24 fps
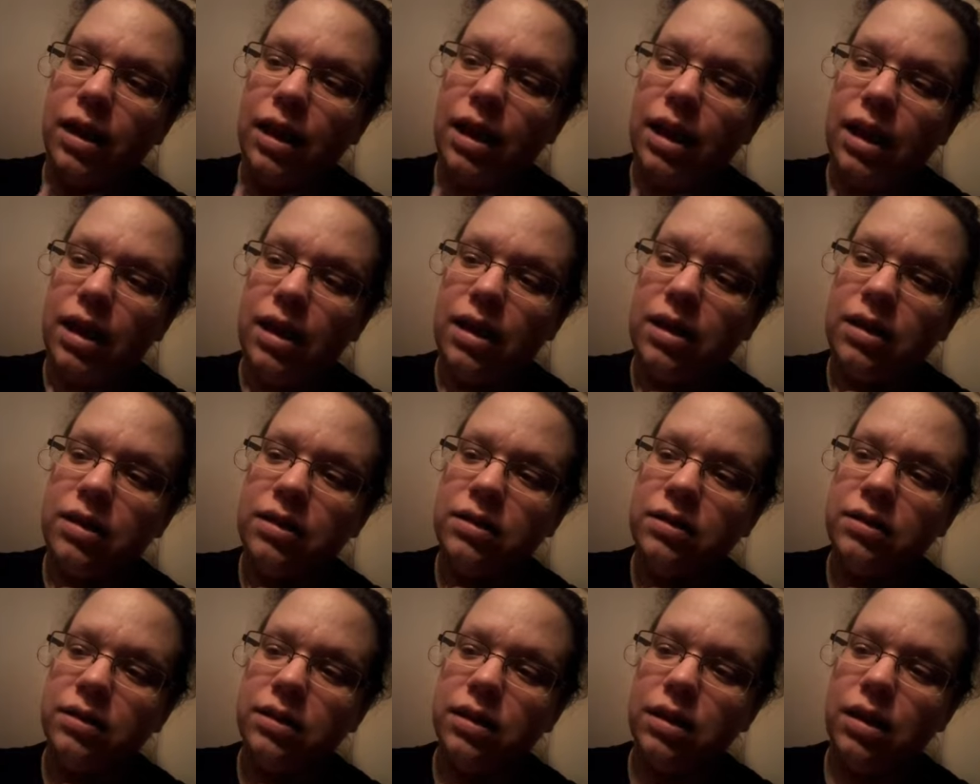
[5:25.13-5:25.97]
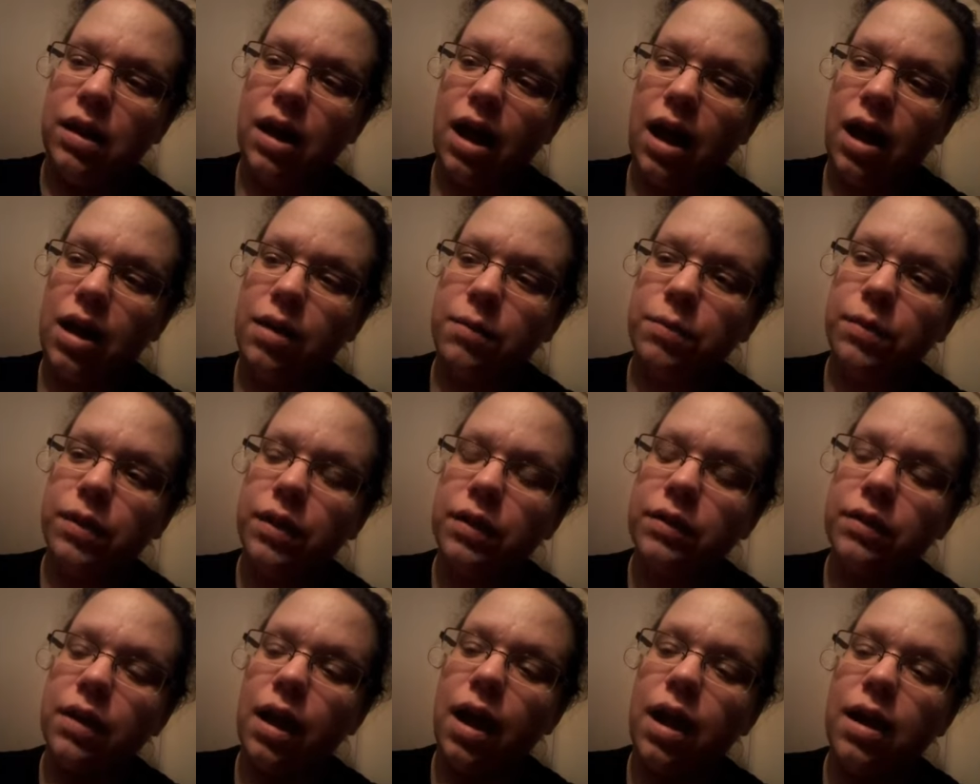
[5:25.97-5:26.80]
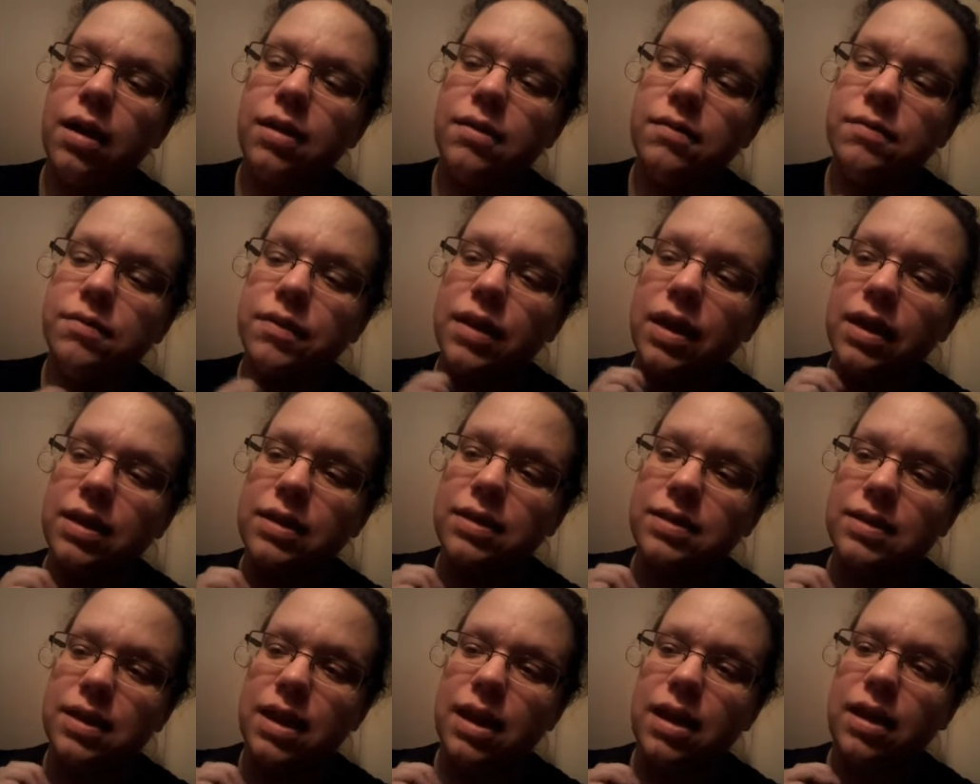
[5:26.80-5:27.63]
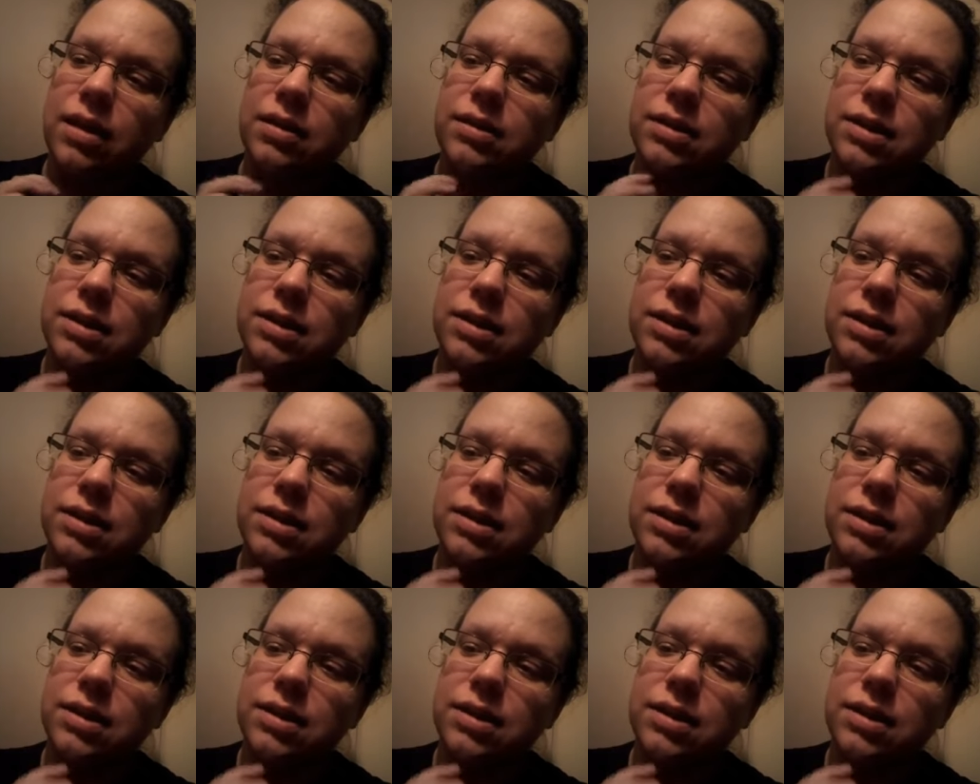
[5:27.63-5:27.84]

And I would, I've got to say,